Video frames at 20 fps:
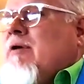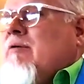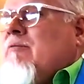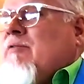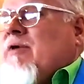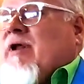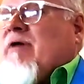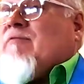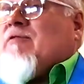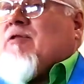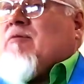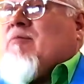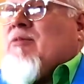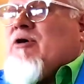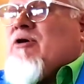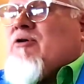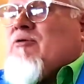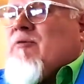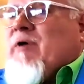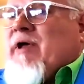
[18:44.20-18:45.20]
Whenever the
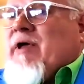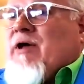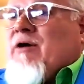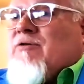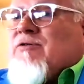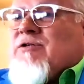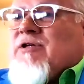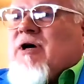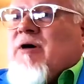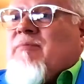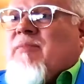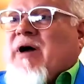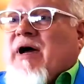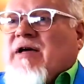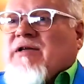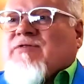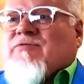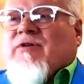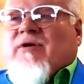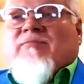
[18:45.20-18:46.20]
murder rate goes up,
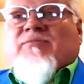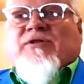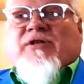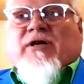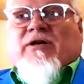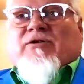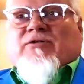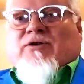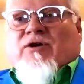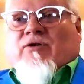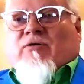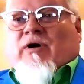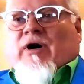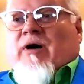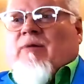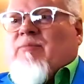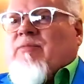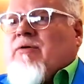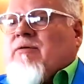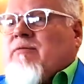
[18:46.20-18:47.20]
ice cream sales go
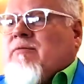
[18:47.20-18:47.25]
up.